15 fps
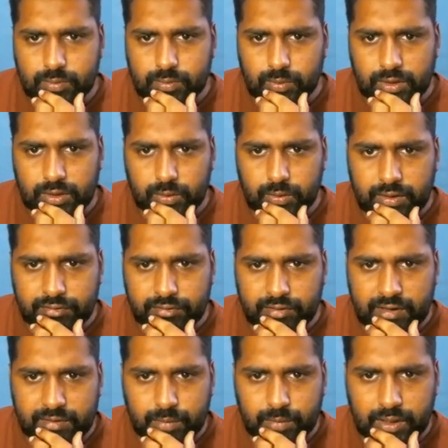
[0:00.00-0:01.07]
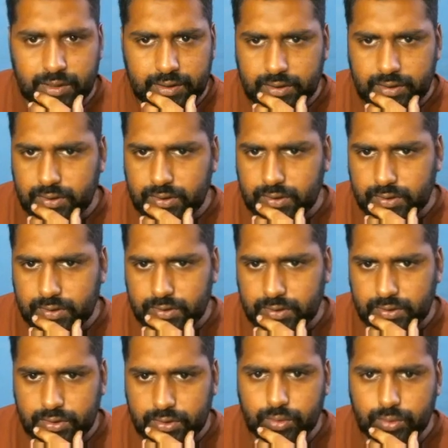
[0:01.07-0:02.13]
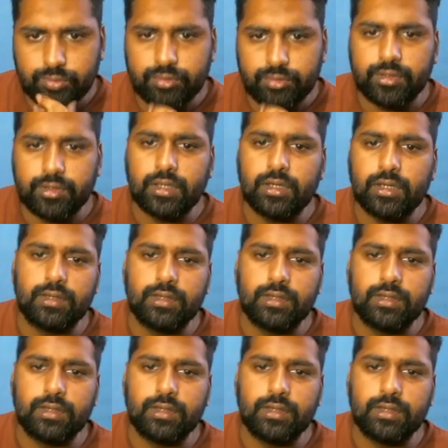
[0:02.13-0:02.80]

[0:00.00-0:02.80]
125 by 250.